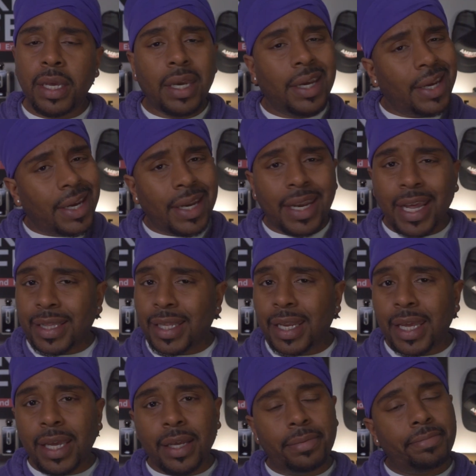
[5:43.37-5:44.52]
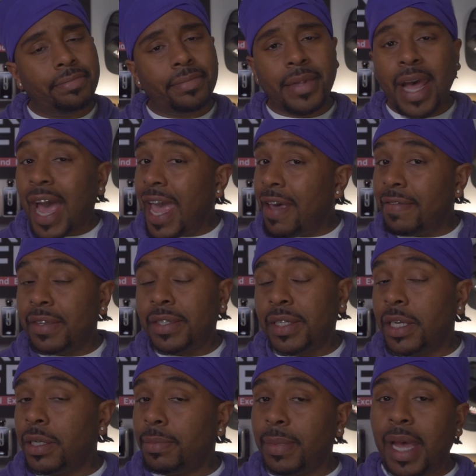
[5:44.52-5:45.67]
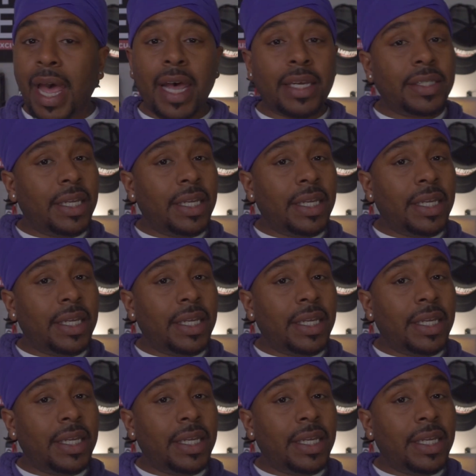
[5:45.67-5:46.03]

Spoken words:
and after that, I haven't seen them, guys.